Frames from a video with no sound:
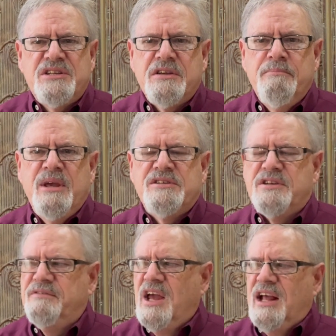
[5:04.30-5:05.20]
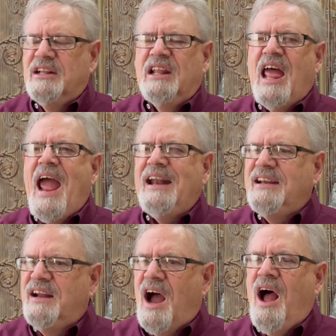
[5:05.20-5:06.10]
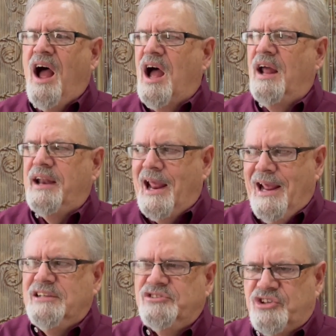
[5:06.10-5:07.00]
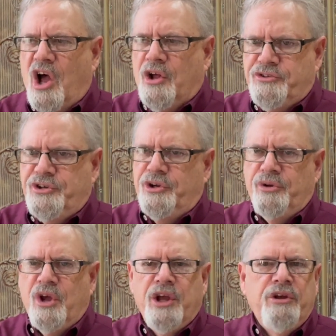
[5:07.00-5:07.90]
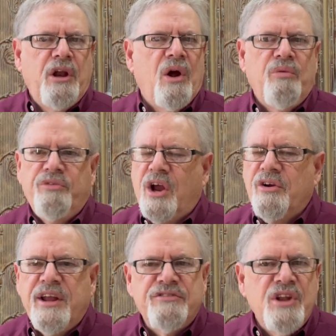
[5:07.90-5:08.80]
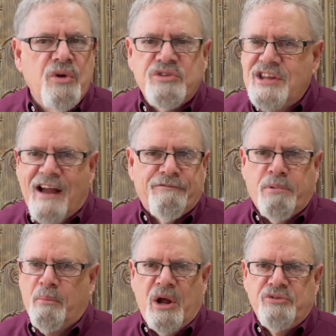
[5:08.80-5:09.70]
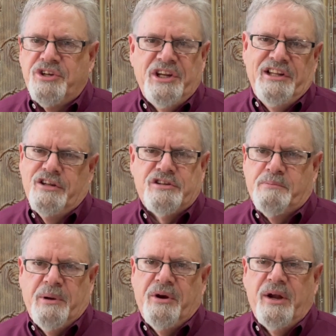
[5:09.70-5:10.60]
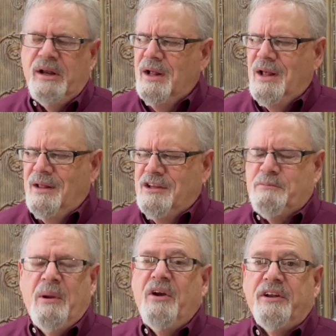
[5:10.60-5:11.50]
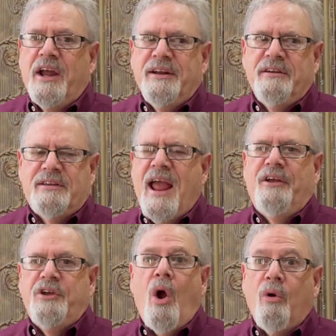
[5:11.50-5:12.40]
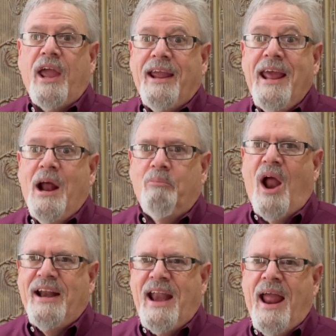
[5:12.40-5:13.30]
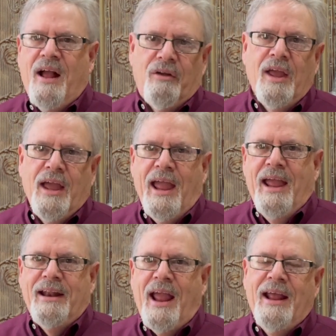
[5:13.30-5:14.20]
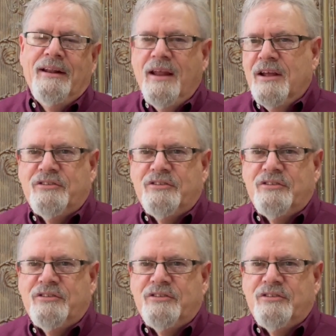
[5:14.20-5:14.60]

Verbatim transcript: submissive. Let God exalt you. You don't, there is no self promotion in the spirit. The spirit doesn't tell you, okay, get up right now and, and,